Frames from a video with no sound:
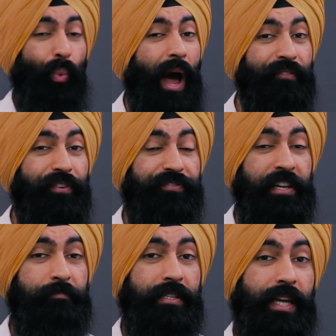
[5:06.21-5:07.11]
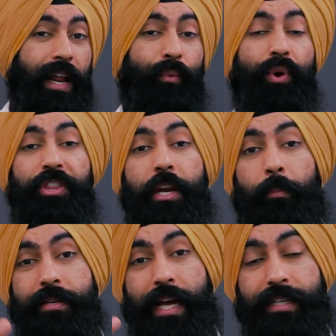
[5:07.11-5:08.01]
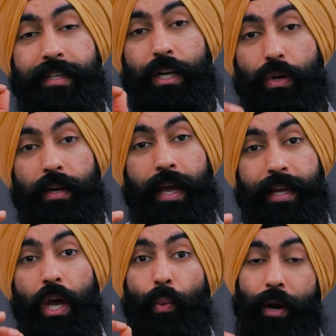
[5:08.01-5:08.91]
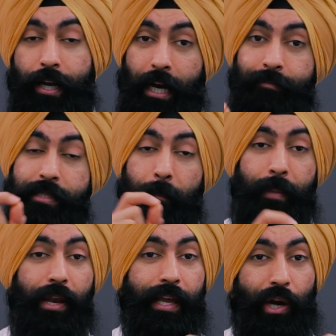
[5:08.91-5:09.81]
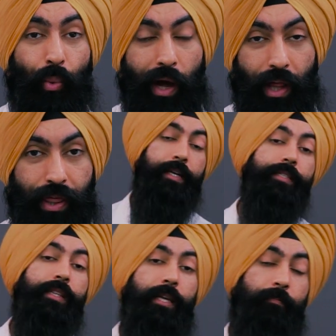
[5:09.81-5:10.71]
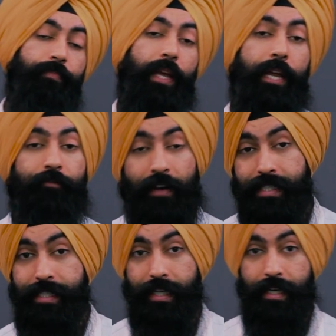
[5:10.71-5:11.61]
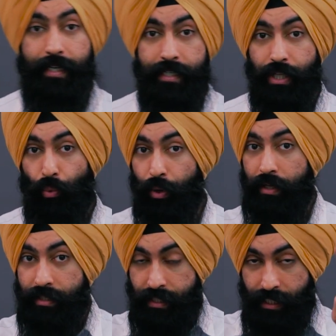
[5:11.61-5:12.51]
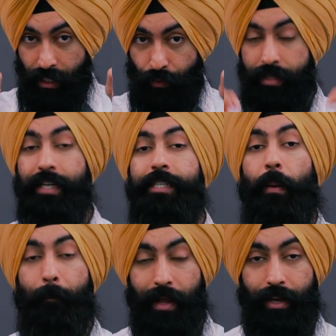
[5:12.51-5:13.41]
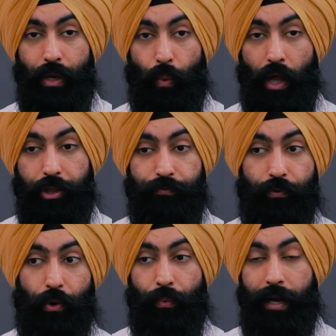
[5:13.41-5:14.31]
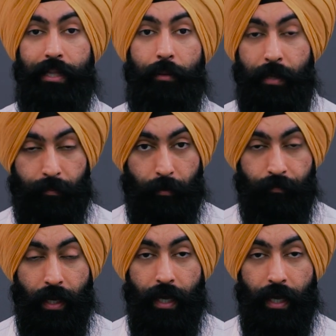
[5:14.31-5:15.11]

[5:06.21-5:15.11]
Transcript: why 15% and what the numbers actually look like when it comes to building your wealth. Here's the thing, investing is the real secret to building wealth for regular people.